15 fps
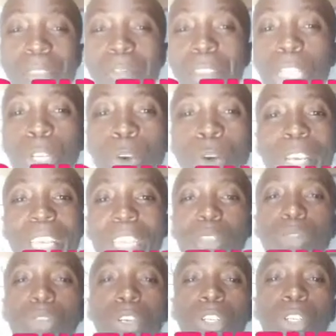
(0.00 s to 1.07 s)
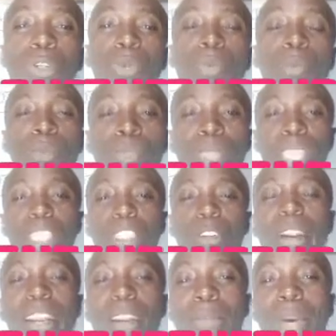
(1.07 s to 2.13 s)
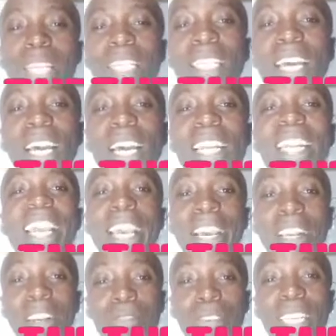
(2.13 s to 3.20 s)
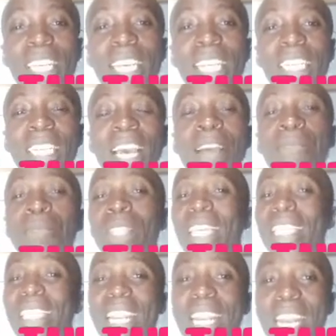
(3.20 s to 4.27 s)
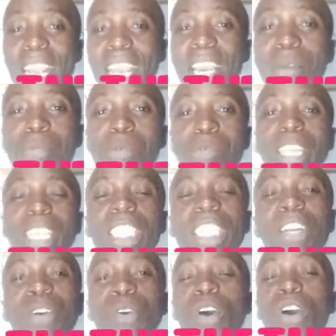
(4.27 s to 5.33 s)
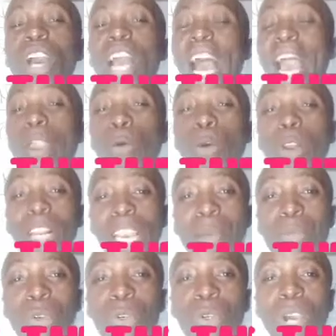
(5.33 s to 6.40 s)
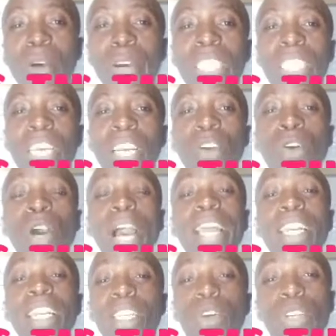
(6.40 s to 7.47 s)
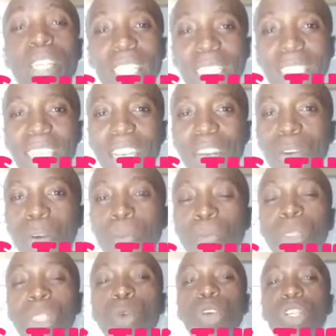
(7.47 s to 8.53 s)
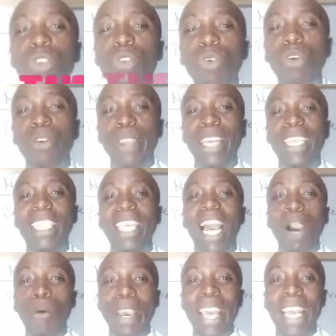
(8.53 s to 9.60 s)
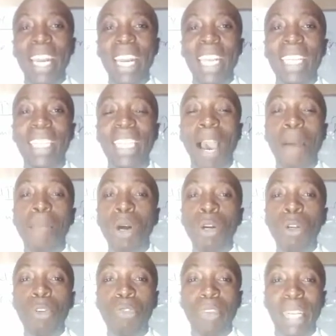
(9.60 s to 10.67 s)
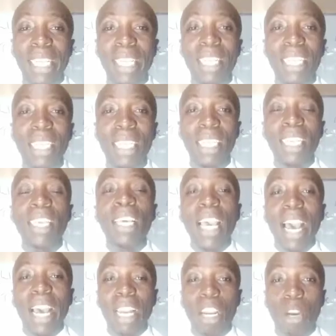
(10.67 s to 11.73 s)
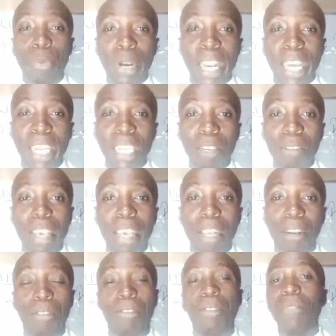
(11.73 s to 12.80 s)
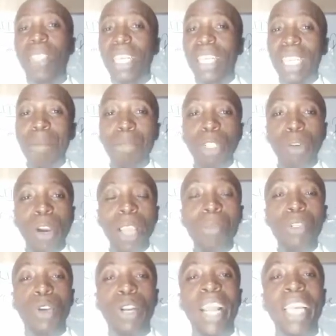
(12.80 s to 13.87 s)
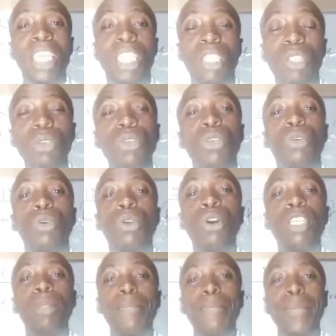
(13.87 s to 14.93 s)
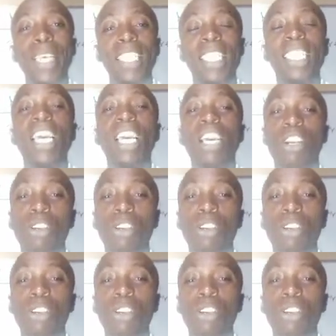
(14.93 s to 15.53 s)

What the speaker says: this video is for you. Gerard Massa, the health educator, is the name of the channel. I welcome you to our channel, and on this channel, we do create awareness about fertility and reproductive health. Subscribe so that you do not miss